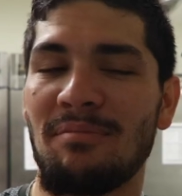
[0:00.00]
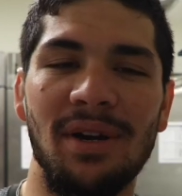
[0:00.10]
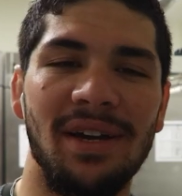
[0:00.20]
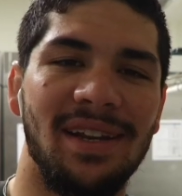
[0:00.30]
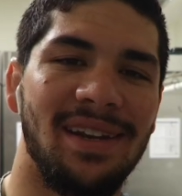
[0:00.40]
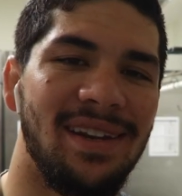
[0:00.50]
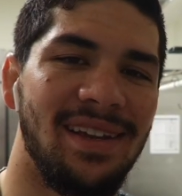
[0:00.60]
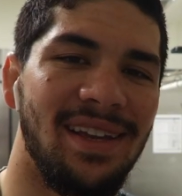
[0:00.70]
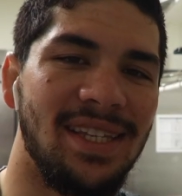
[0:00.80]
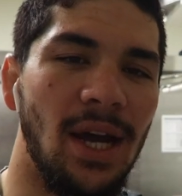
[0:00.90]
But
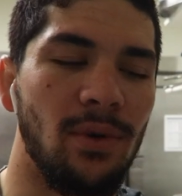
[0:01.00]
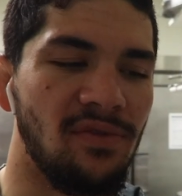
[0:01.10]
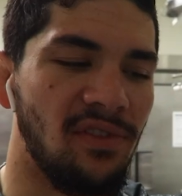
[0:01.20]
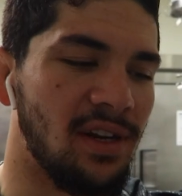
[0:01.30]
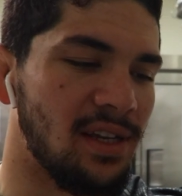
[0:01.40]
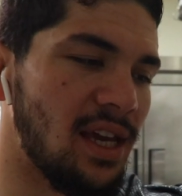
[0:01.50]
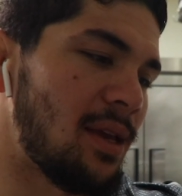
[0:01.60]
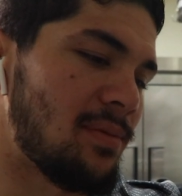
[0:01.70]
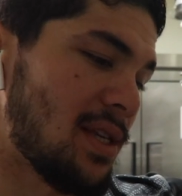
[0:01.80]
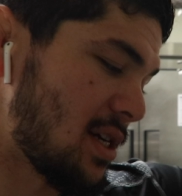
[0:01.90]
it's always fun and
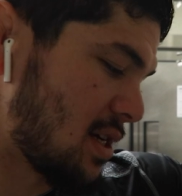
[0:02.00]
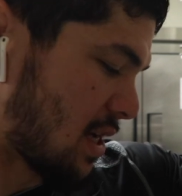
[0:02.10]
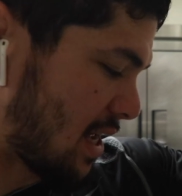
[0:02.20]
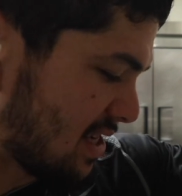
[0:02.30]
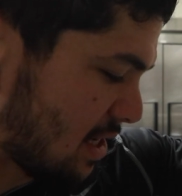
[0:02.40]
games here at